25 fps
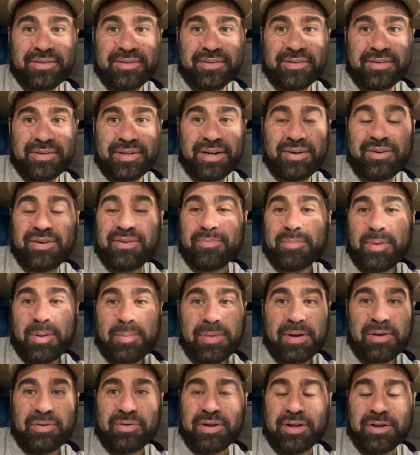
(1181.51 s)
I don't even have my
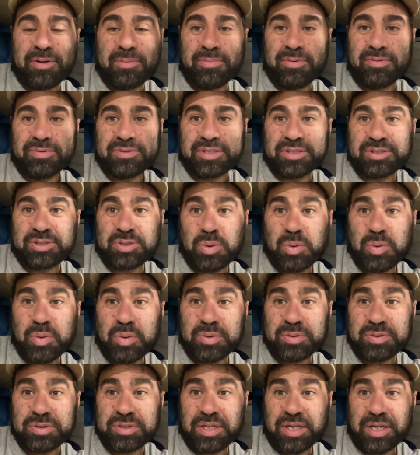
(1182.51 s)
mountaineering boots. I sold
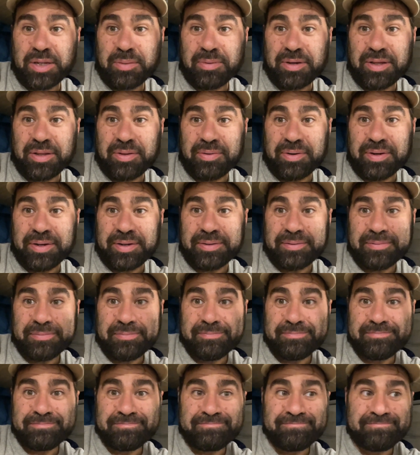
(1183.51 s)
those today, by the way.
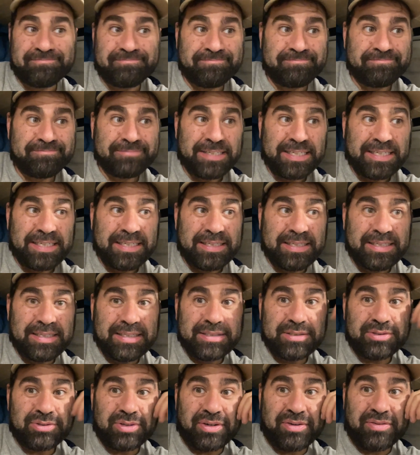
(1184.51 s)

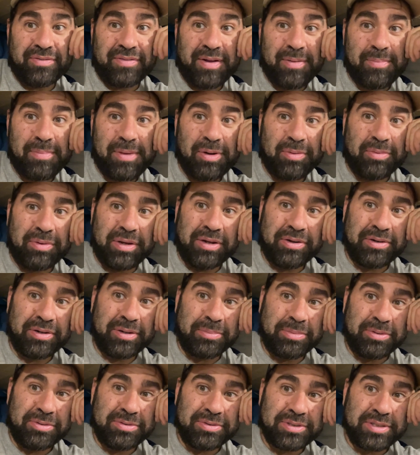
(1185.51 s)
So I don't even have mountaineering
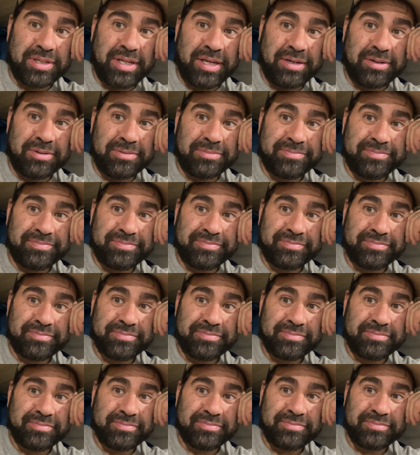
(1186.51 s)
boots now.
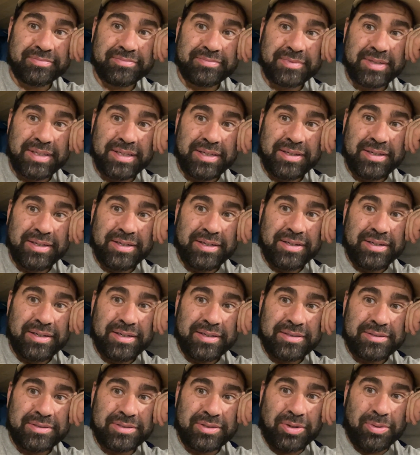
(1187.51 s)

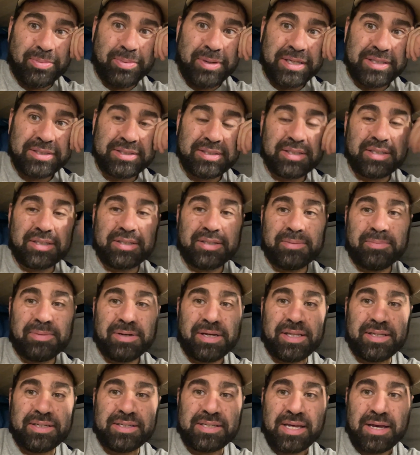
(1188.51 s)
So basically, by
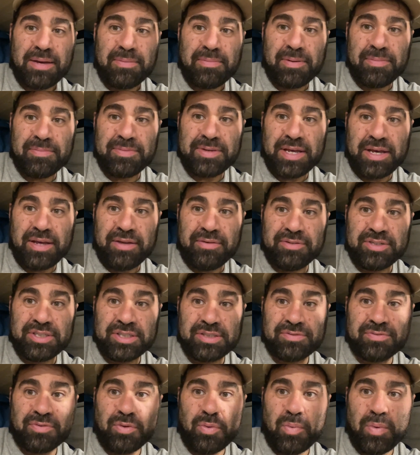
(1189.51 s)
the time I'm done
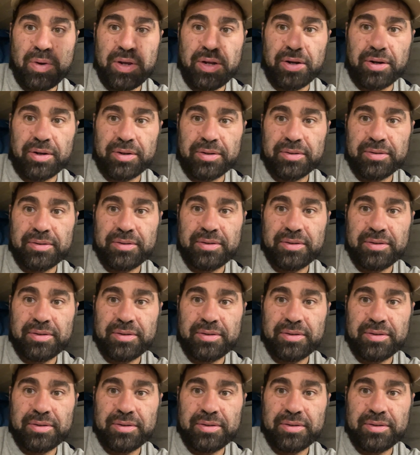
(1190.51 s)
just for winter,